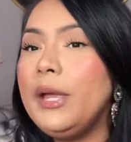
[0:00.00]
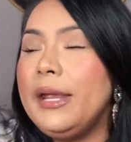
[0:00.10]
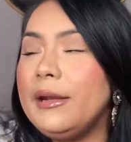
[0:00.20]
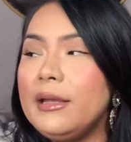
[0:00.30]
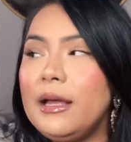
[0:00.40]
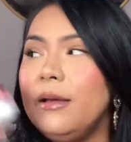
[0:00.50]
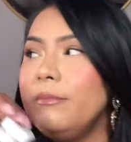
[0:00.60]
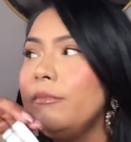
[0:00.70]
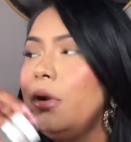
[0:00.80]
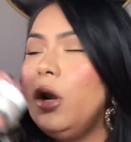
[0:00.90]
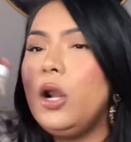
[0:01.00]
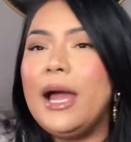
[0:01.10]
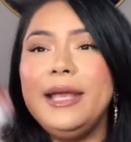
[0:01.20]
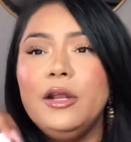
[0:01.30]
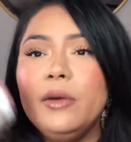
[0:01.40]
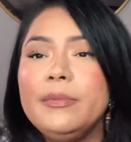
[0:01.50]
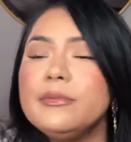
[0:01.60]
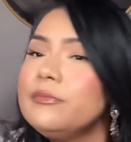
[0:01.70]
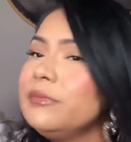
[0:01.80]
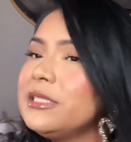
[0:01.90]
and I love
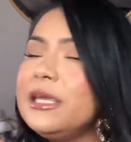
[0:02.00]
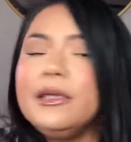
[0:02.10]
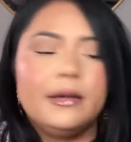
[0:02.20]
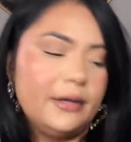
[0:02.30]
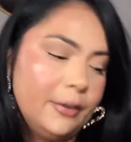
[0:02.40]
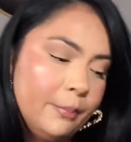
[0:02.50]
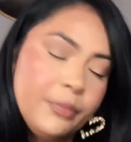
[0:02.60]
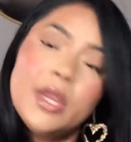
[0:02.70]
skincare,